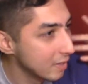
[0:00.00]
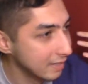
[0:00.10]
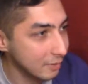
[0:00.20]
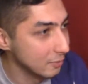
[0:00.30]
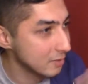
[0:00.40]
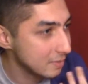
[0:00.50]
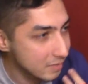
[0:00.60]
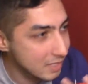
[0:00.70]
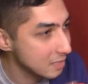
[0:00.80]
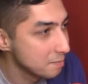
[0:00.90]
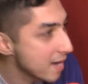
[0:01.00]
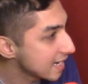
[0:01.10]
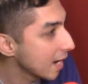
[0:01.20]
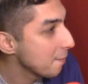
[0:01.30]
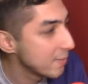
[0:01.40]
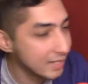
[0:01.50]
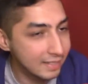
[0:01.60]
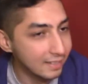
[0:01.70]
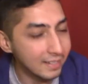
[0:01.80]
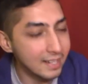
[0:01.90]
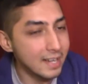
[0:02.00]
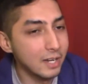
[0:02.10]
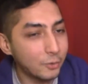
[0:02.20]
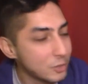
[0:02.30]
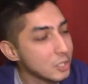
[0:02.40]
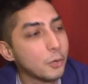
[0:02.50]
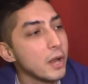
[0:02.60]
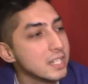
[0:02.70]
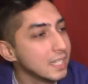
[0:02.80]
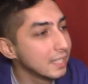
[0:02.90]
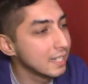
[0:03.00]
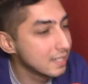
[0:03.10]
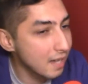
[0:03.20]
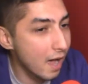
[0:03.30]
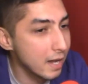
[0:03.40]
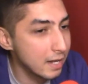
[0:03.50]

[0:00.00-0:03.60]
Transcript: and there was just makeup and just crazy things done,